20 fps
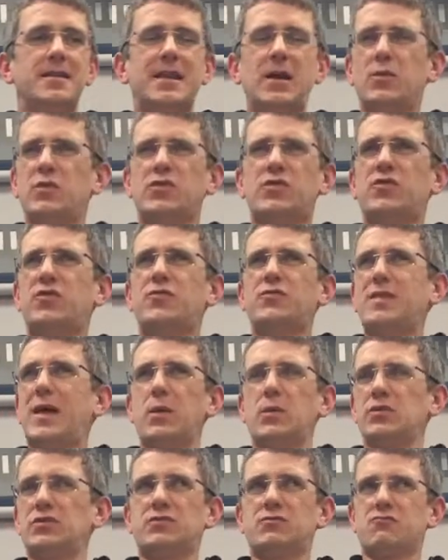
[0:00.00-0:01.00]
that was,
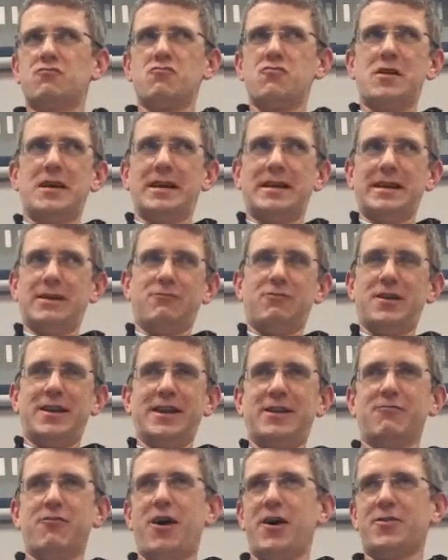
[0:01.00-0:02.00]
that was really,
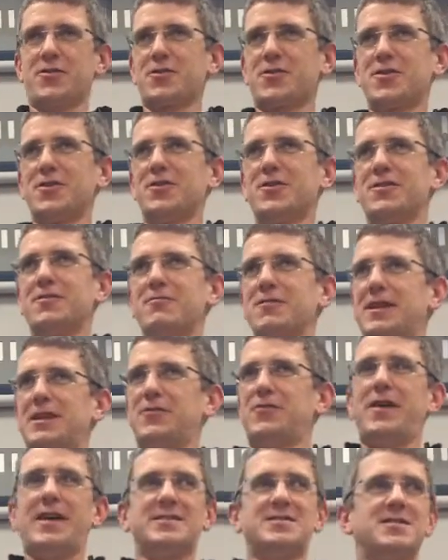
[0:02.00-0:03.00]
really rather good, really
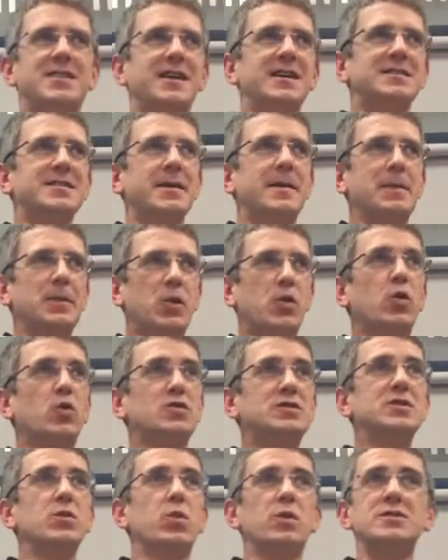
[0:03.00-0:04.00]
fascinating. Mm. Of
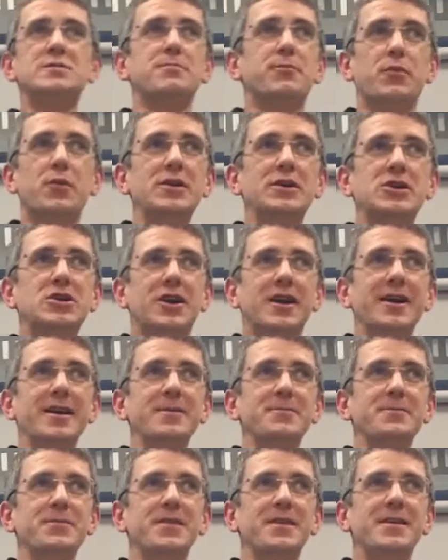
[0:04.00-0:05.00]
course, it wasn't
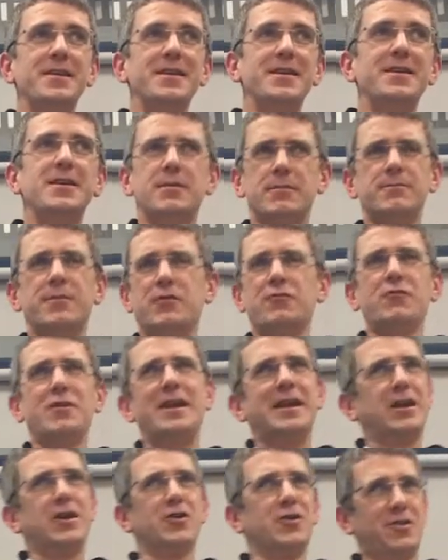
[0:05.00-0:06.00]
preaching, but
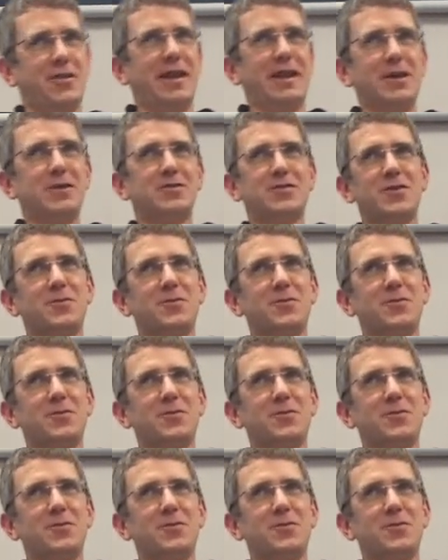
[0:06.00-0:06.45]
really good, thank you